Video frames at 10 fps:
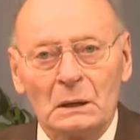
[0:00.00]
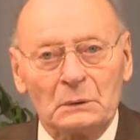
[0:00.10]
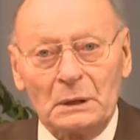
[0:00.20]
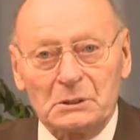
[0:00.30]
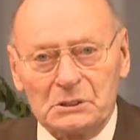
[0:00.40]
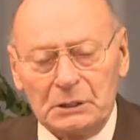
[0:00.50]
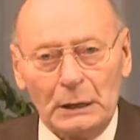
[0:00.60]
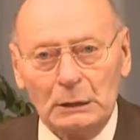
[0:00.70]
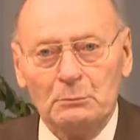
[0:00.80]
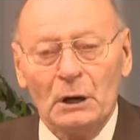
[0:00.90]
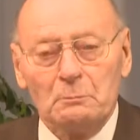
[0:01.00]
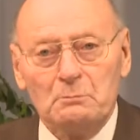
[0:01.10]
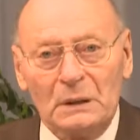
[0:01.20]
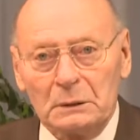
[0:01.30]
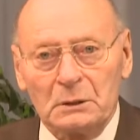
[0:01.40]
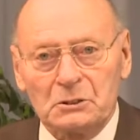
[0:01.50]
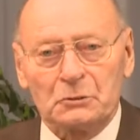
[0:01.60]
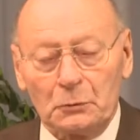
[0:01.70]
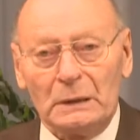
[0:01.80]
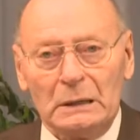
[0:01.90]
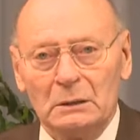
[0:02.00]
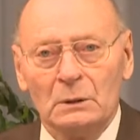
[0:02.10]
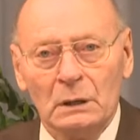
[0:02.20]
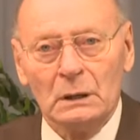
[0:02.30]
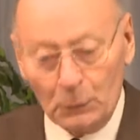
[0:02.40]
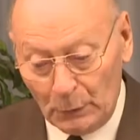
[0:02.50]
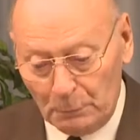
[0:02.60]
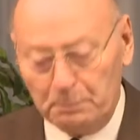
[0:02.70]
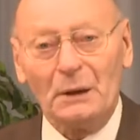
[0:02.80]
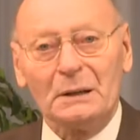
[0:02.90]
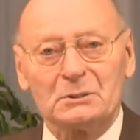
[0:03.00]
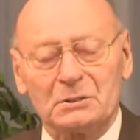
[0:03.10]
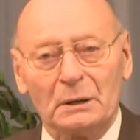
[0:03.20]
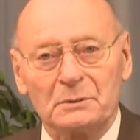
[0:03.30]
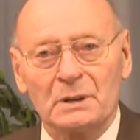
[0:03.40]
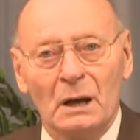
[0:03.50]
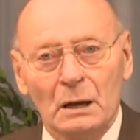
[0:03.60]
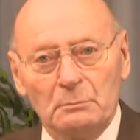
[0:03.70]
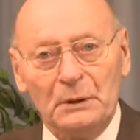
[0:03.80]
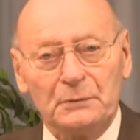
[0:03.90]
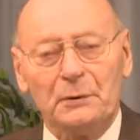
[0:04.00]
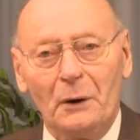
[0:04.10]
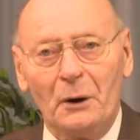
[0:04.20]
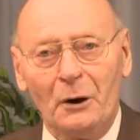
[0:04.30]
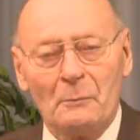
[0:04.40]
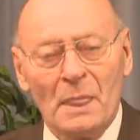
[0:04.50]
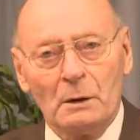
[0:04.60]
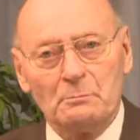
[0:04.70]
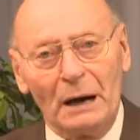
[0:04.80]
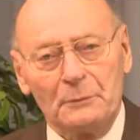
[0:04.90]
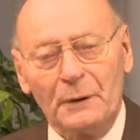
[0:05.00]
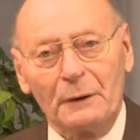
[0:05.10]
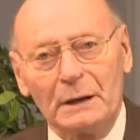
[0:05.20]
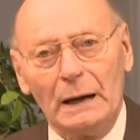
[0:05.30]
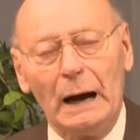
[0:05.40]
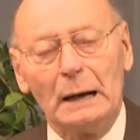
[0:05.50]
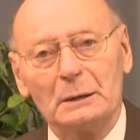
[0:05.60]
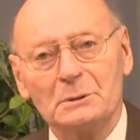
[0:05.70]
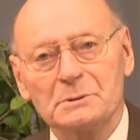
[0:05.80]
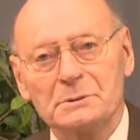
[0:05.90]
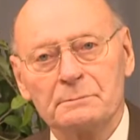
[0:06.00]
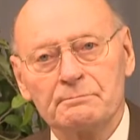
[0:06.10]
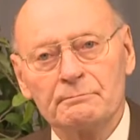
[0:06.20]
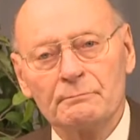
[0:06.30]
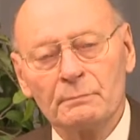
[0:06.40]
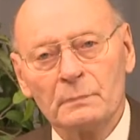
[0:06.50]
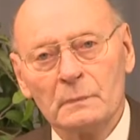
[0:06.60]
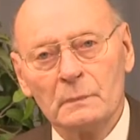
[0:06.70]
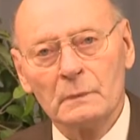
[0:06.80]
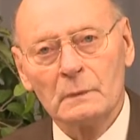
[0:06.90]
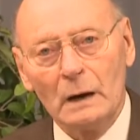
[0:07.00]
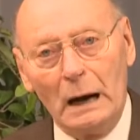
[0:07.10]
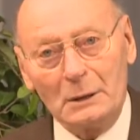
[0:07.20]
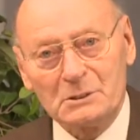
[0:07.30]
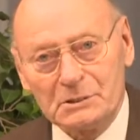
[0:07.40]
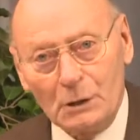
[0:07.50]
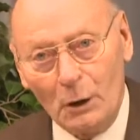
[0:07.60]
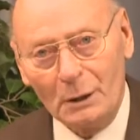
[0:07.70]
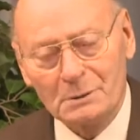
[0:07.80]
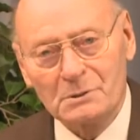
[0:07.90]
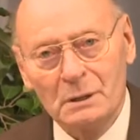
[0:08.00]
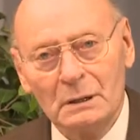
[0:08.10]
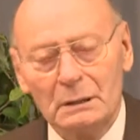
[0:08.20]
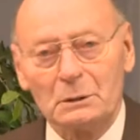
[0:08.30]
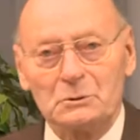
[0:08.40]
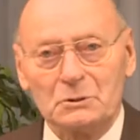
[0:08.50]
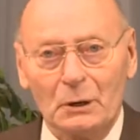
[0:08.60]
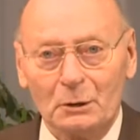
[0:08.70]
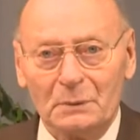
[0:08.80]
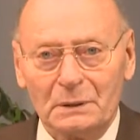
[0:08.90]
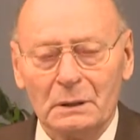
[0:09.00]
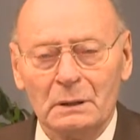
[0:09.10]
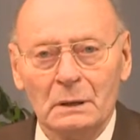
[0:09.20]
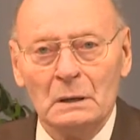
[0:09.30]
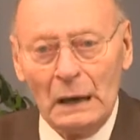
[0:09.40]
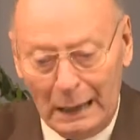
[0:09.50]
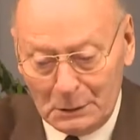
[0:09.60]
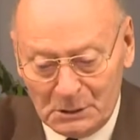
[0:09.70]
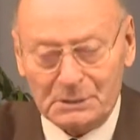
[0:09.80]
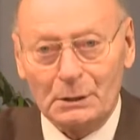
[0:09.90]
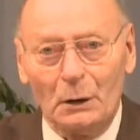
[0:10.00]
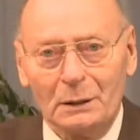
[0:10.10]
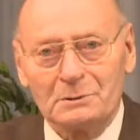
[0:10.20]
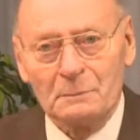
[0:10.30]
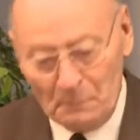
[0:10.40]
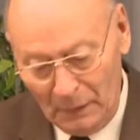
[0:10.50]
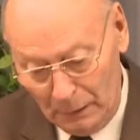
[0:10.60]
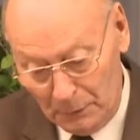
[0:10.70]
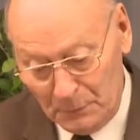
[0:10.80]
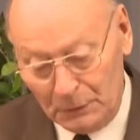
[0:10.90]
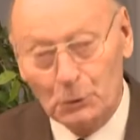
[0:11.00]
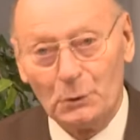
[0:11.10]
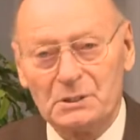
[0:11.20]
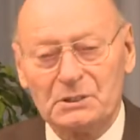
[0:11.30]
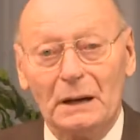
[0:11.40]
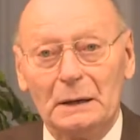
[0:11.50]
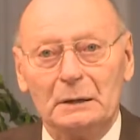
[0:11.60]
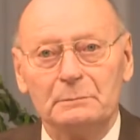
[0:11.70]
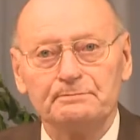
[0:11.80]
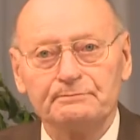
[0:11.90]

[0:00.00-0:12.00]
The same ministry repeated before my very eyes. I saw it in Germany. I saw it in the USA.